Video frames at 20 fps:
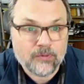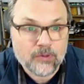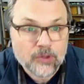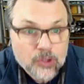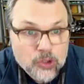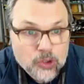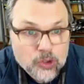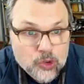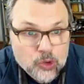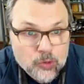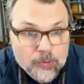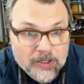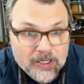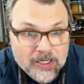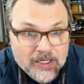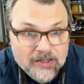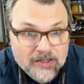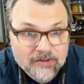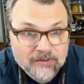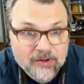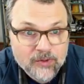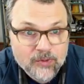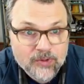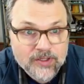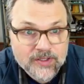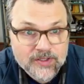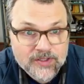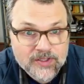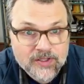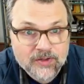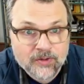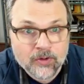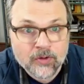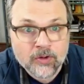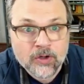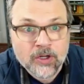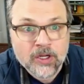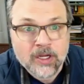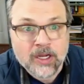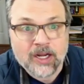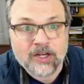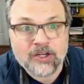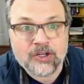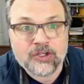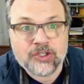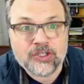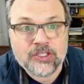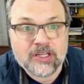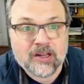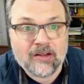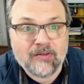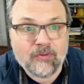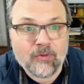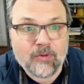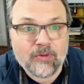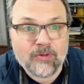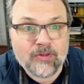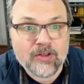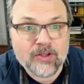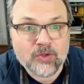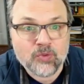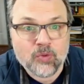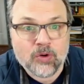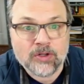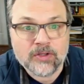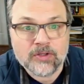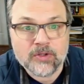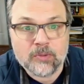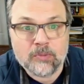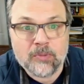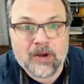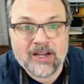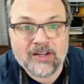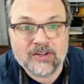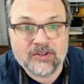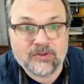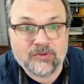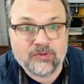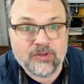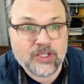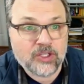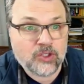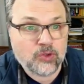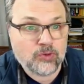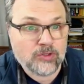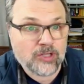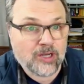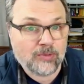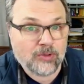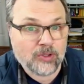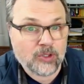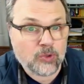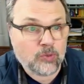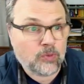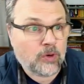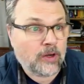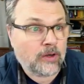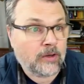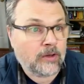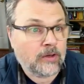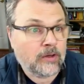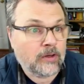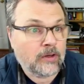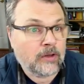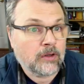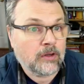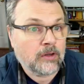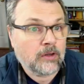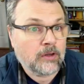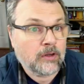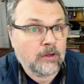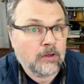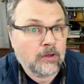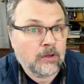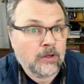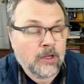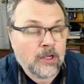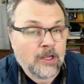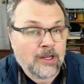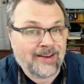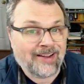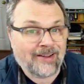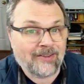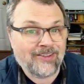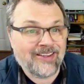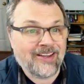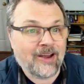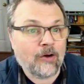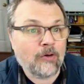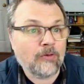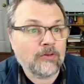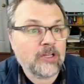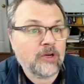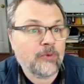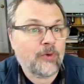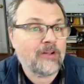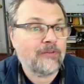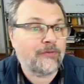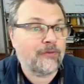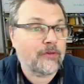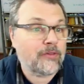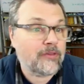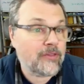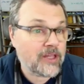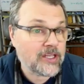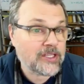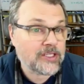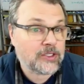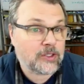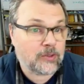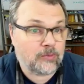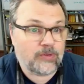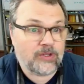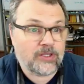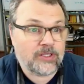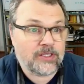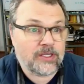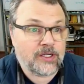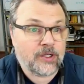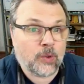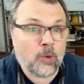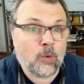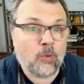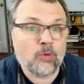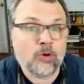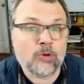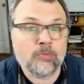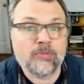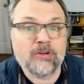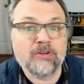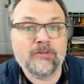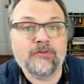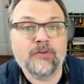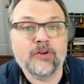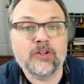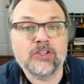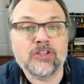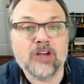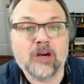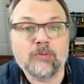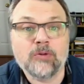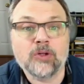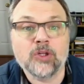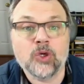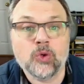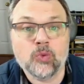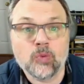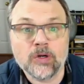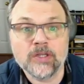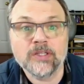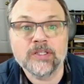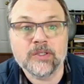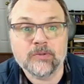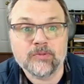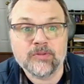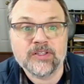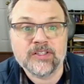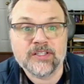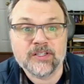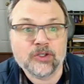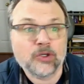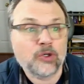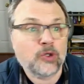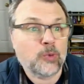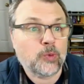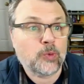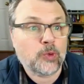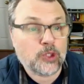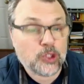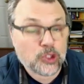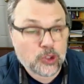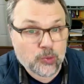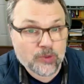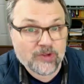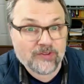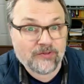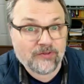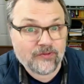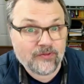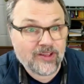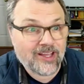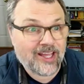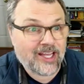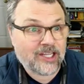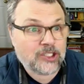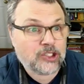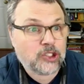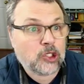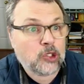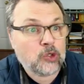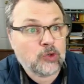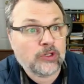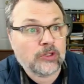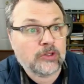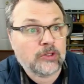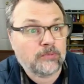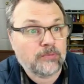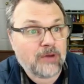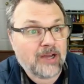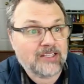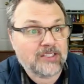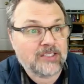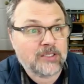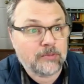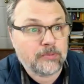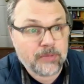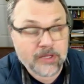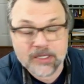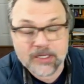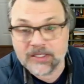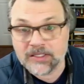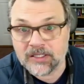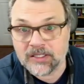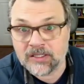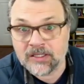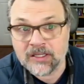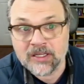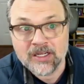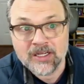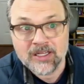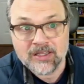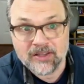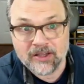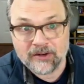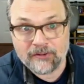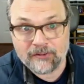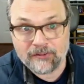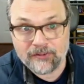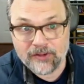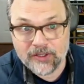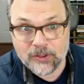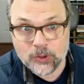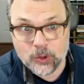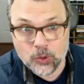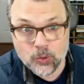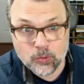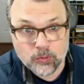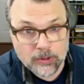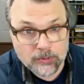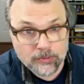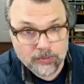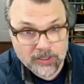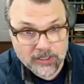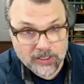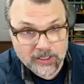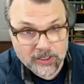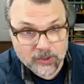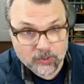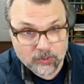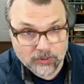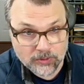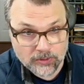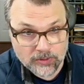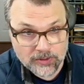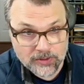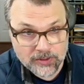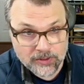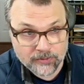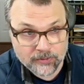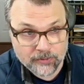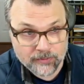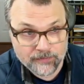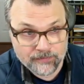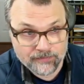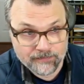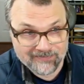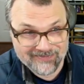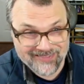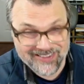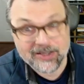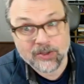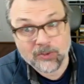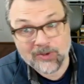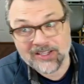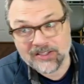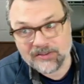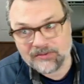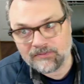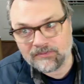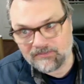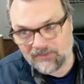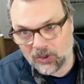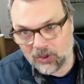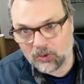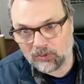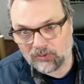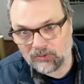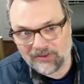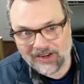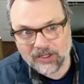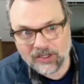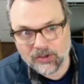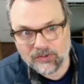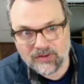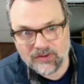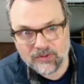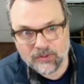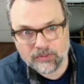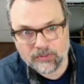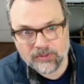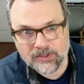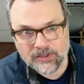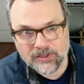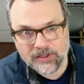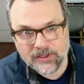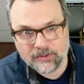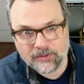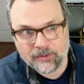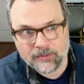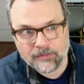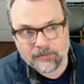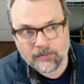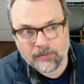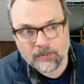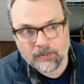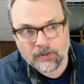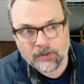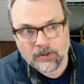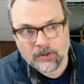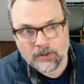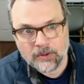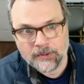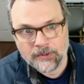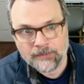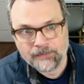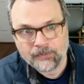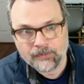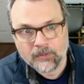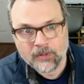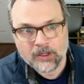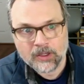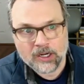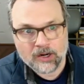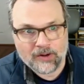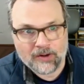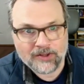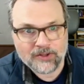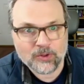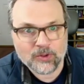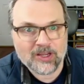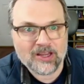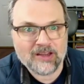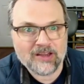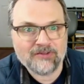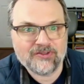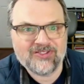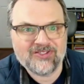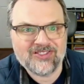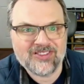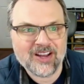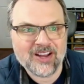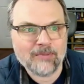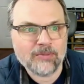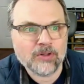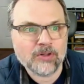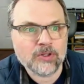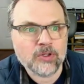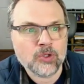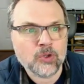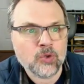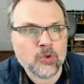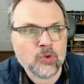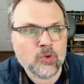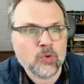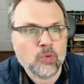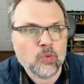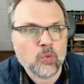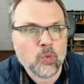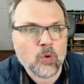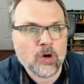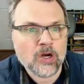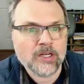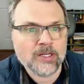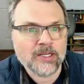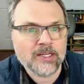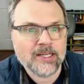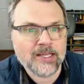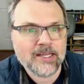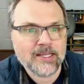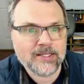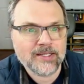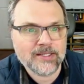assuming here that V1 is 0, and you're just left with this one, so minus V2W1. Now, the only way for this to be 0 would be for W1 to be 0, because we've excluded the possibility that V2 would be equal to 0. Otherwise, the whole vector V would be 0. All right, so if W1 is